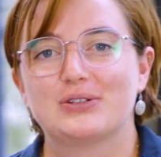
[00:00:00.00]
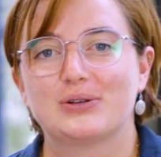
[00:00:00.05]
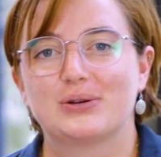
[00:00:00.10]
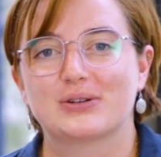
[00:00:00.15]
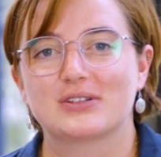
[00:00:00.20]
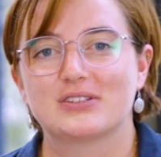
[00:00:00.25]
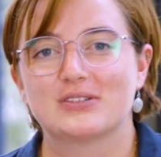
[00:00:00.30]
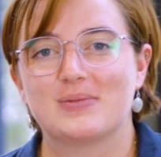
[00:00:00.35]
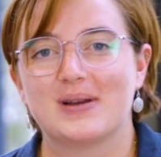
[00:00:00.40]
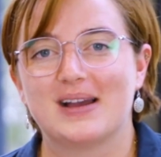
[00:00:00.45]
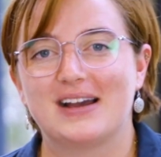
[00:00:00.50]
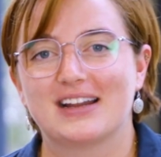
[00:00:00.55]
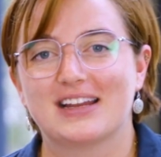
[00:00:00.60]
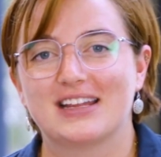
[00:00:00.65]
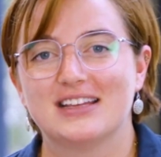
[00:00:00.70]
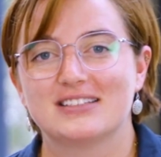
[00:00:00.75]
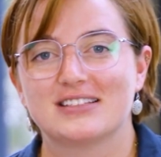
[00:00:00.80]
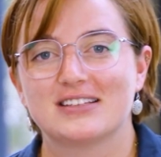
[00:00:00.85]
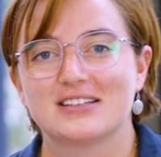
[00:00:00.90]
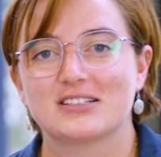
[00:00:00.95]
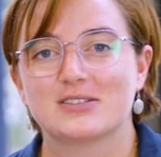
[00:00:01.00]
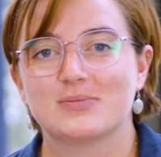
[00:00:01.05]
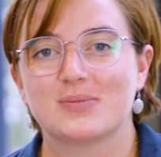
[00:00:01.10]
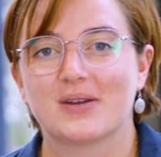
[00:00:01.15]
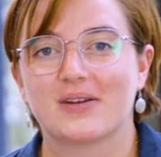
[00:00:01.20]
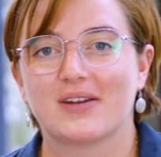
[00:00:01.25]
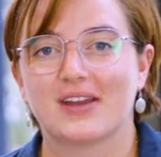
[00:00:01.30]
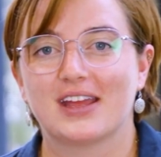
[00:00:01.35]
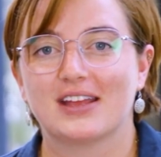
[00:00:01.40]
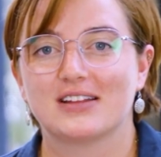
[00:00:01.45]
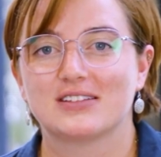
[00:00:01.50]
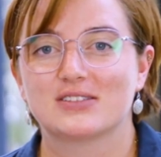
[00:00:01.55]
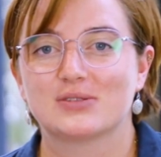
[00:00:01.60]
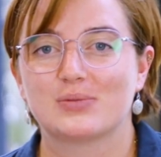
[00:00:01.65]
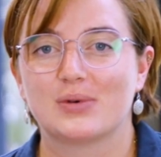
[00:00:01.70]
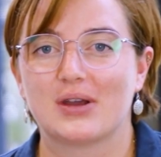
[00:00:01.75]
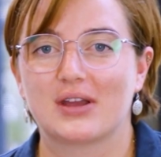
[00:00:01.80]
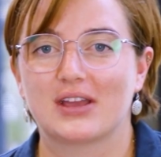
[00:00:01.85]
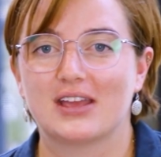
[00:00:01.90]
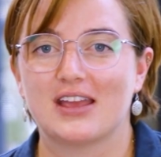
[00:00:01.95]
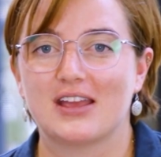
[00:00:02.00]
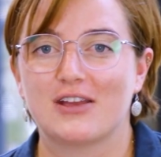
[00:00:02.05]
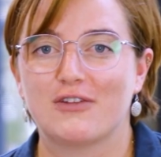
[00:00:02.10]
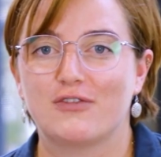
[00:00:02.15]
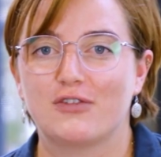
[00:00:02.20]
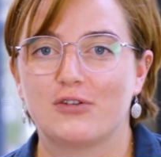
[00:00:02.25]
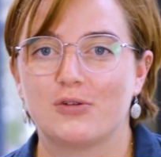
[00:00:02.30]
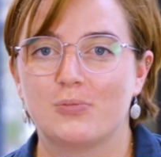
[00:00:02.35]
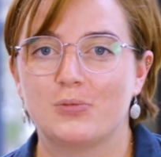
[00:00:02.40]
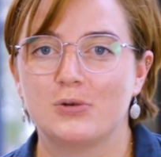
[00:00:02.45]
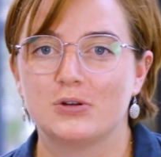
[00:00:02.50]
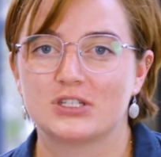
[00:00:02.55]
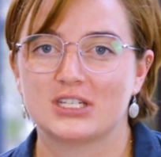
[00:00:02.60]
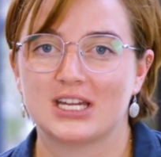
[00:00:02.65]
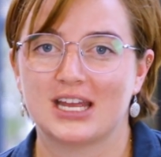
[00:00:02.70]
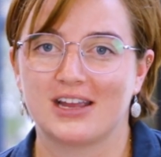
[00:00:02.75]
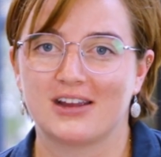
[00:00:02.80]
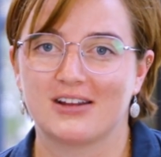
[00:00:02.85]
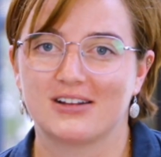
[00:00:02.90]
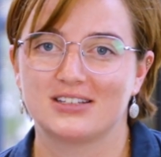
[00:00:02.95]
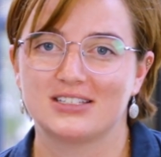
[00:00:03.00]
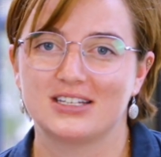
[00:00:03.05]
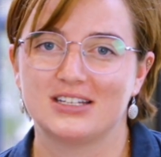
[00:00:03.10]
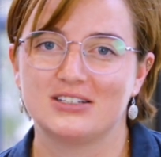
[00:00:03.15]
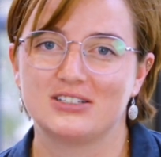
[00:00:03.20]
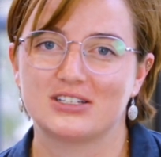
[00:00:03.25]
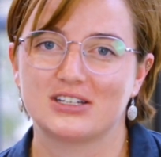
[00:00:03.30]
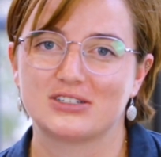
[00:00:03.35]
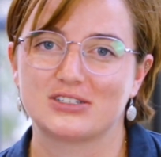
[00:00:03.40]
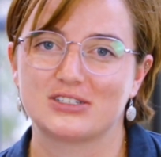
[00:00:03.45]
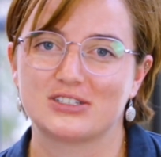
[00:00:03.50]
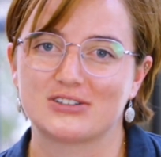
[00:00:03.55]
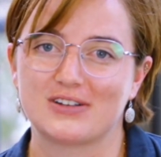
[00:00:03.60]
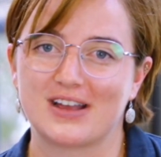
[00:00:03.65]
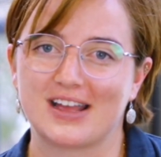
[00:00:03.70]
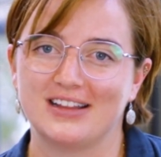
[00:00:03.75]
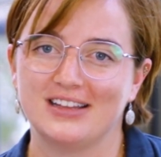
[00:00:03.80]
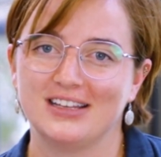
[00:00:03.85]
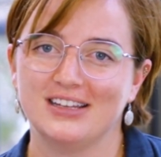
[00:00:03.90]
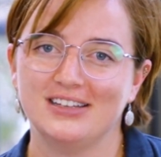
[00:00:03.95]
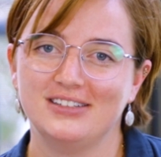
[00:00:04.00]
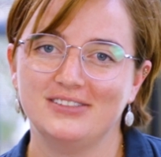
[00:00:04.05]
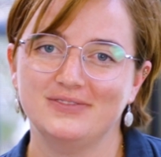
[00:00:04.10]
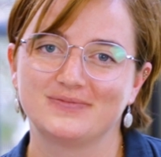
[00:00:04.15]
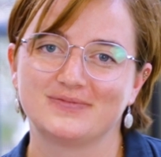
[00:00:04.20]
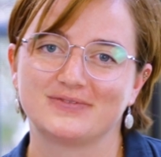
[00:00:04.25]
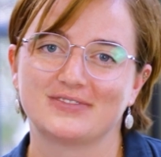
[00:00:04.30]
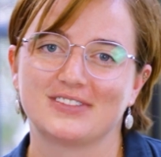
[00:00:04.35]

talked about his experience working for Bush Heritage Australia.